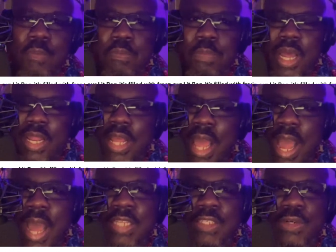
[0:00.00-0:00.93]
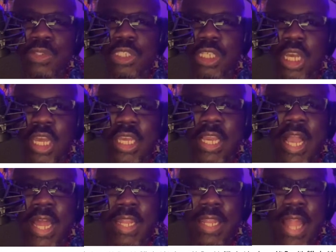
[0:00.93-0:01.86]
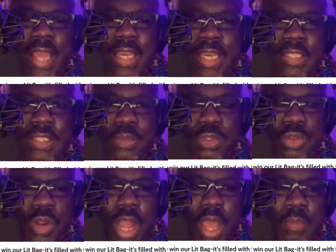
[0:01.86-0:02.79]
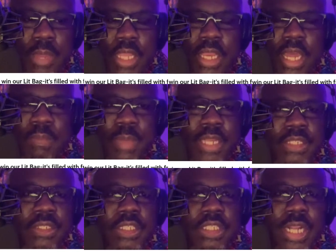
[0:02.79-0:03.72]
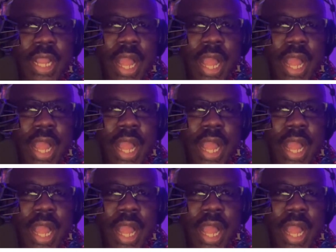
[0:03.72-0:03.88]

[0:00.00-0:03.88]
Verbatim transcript: But I told you, you gotta like, subscribe, and you gotta make sure that you